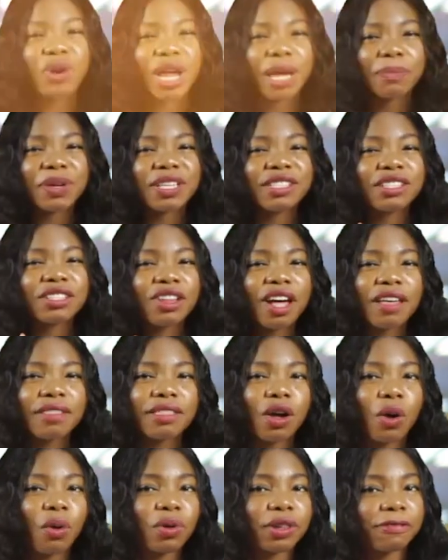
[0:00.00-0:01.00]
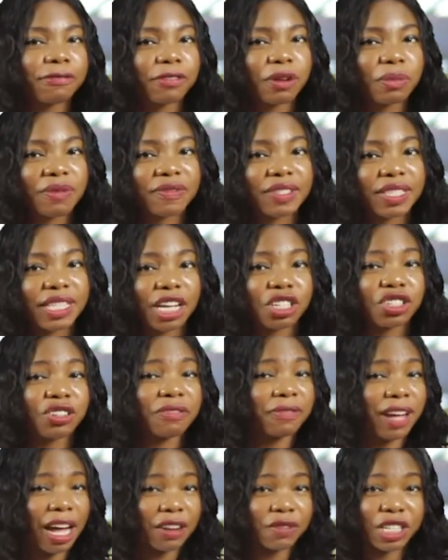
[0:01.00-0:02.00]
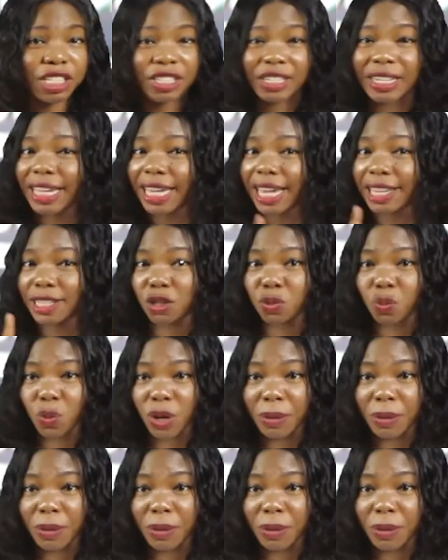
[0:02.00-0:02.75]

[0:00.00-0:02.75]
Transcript: Rape is not the only form of sexual violation against